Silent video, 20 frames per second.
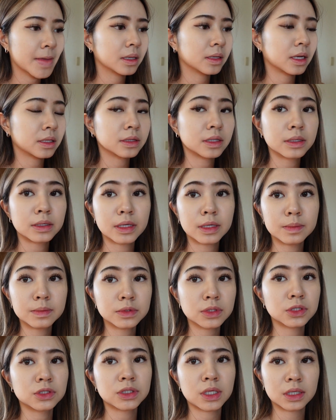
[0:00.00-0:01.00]
Like the name
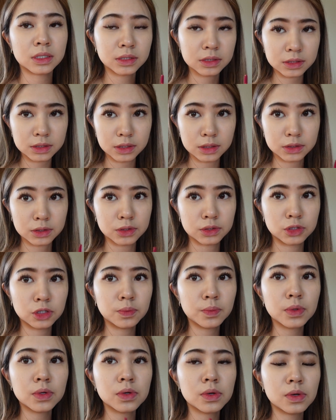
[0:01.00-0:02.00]
suggests, it's a
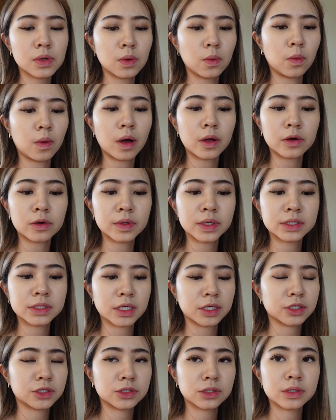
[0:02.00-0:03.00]
super watery
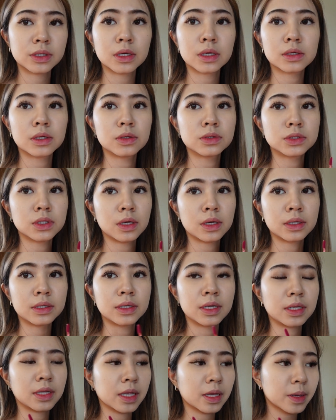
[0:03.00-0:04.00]
texture that goes on
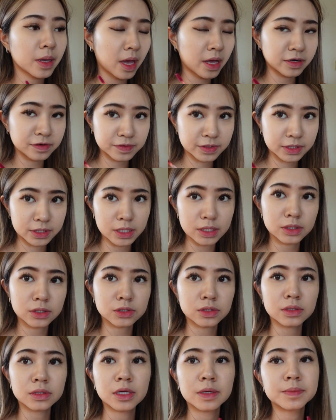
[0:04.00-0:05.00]
and like kind of stains
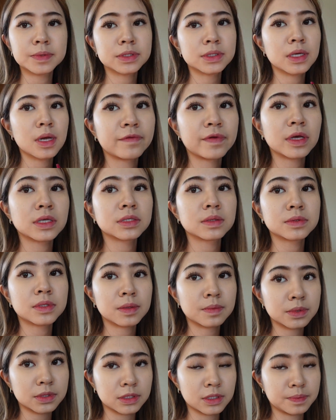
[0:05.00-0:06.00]
your lips. I feel like
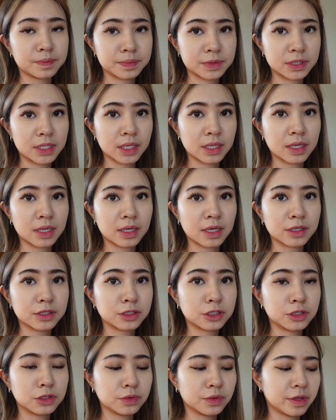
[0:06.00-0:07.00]
sometimes lipstick can get
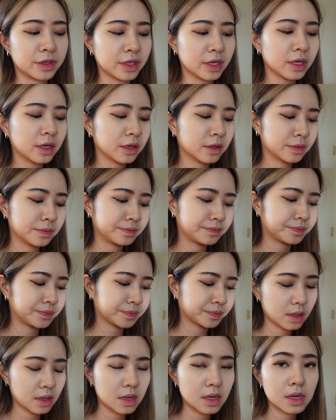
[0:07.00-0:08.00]
too thick,
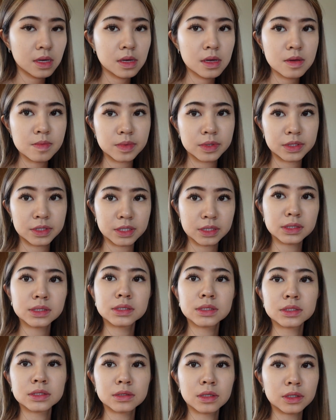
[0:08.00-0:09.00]
but this
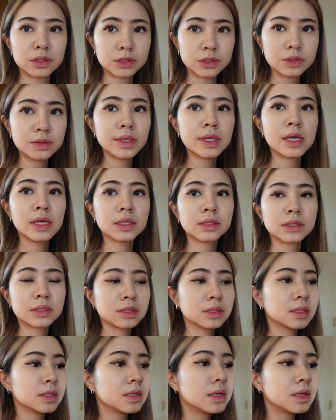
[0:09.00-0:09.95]
does not do that.